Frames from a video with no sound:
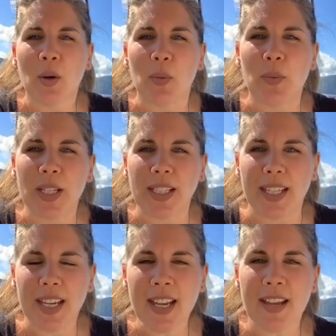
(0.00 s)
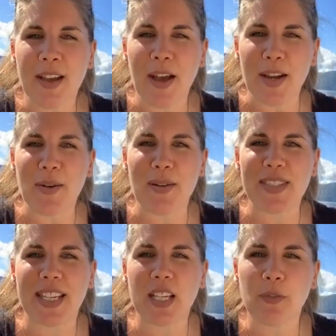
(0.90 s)
really, I know I've
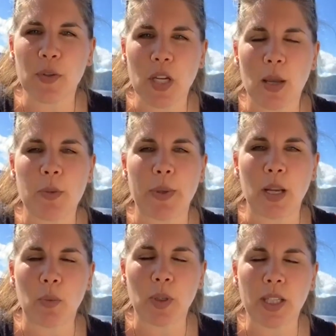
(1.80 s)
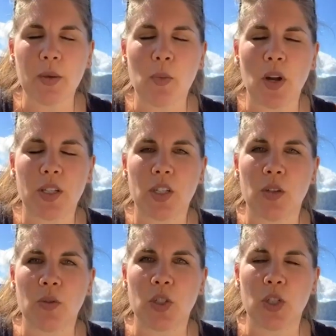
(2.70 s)
said it a few times, but I really want
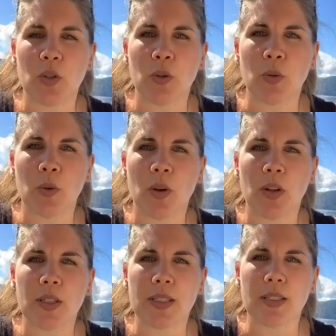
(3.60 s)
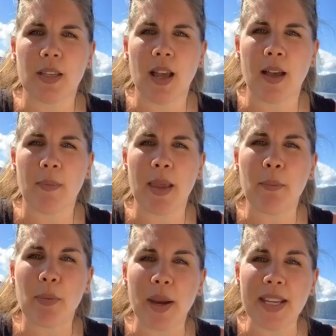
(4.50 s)
you to
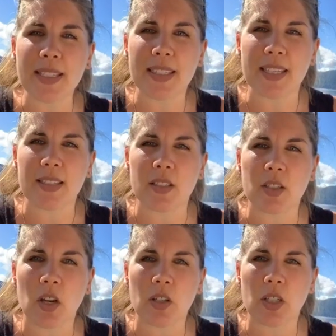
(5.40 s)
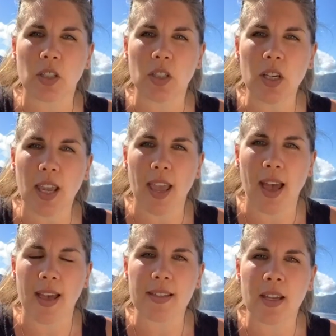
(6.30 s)
embrace this and start to look
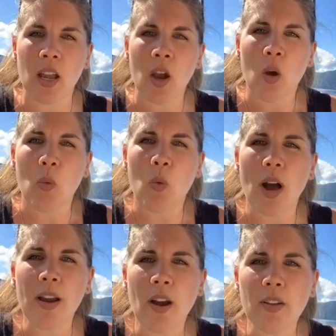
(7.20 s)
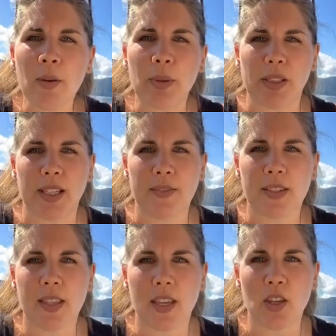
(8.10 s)
at, what are the beliefs
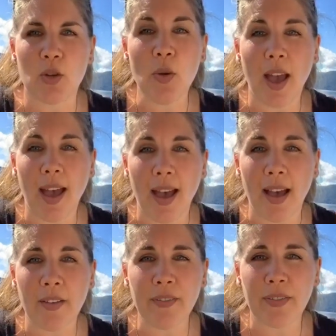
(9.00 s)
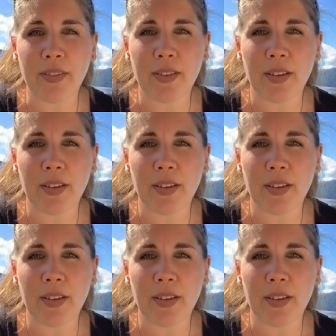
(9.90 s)
that you have,